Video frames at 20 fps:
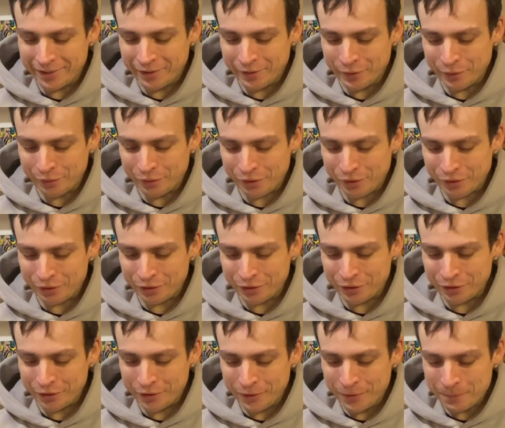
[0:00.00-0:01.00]
on
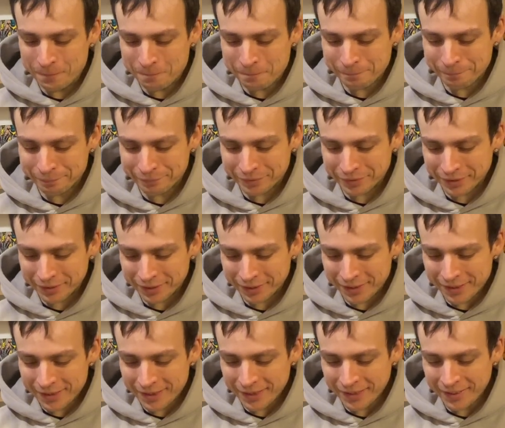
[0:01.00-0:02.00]
through.
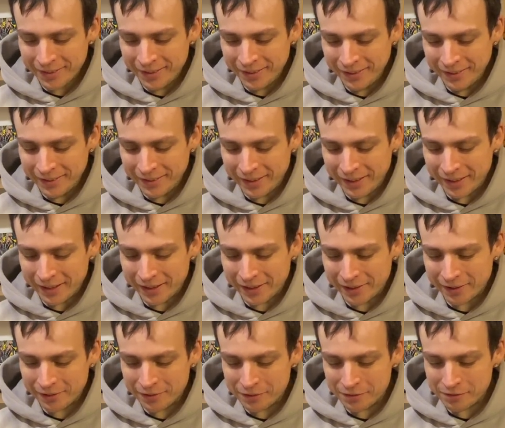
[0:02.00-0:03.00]
And
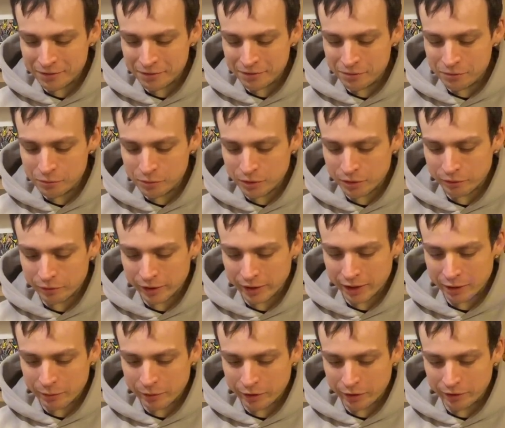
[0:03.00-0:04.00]
now, what
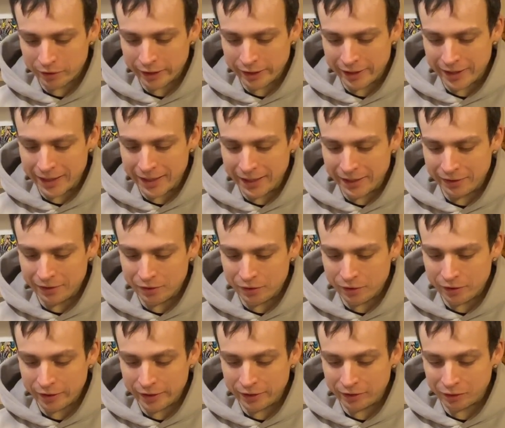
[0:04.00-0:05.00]
rank are we on now?
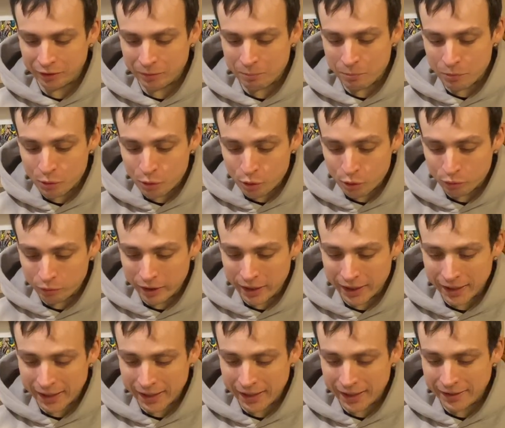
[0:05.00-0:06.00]
89, so more rare
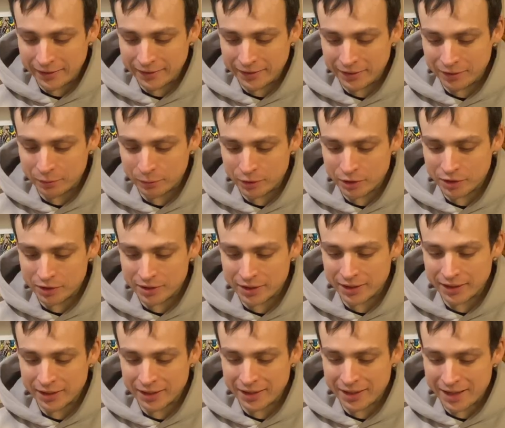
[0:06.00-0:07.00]
candies, which is
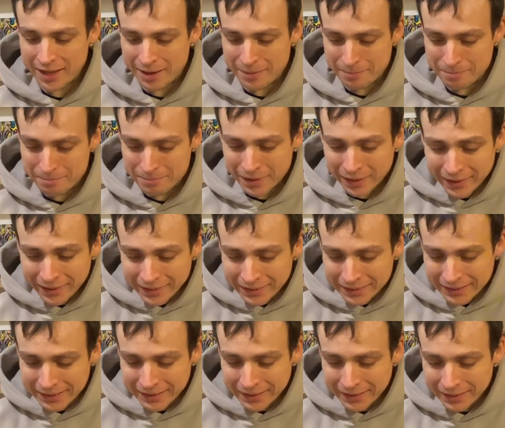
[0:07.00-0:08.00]

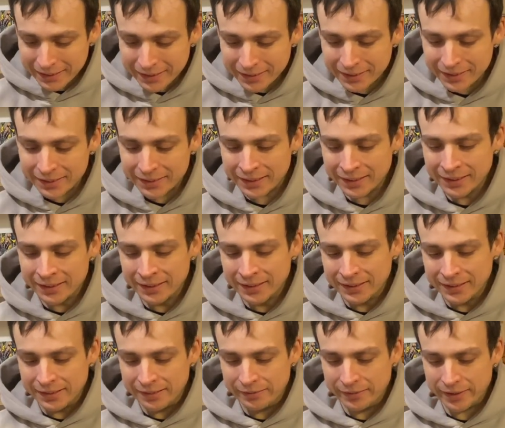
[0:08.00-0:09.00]
amazing.
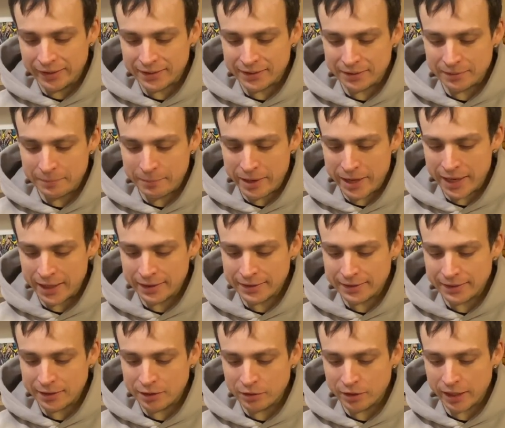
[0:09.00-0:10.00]
We get some
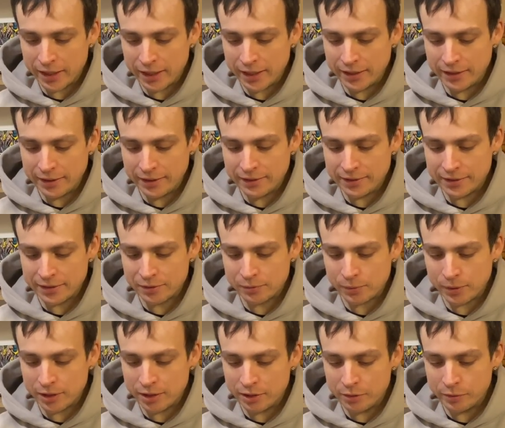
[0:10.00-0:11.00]
XL candies as
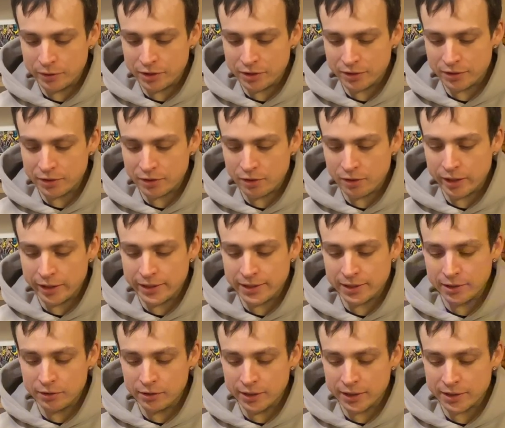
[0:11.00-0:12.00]
well, which is
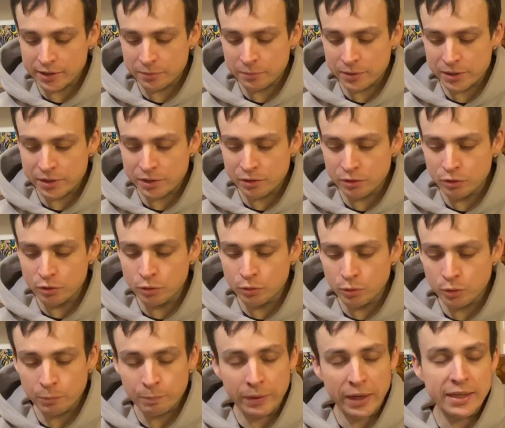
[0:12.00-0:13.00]
ideal, as I'm still
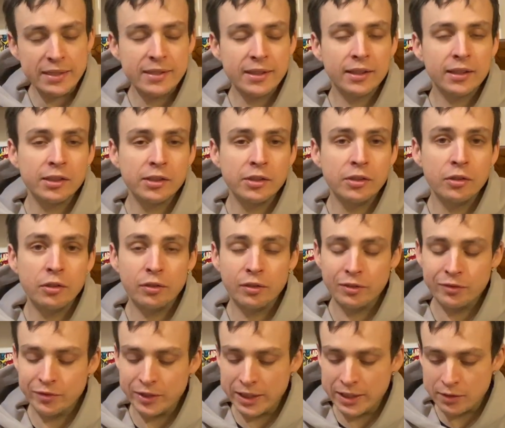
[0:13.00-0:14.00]
basically
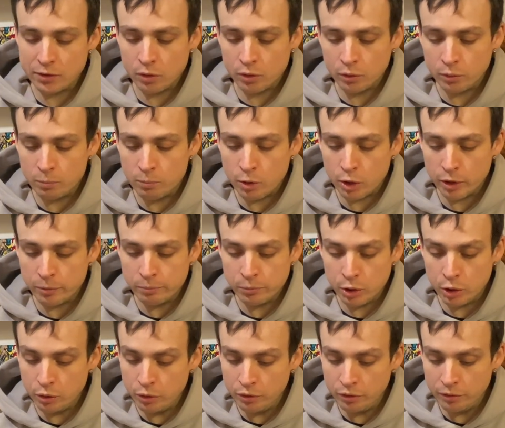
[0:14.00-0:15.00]
using these on my
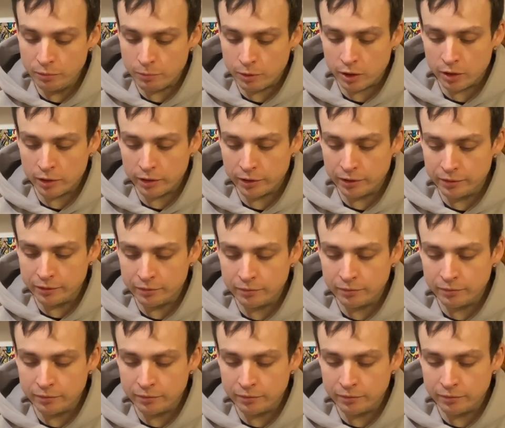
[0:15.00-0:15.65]
Mew, my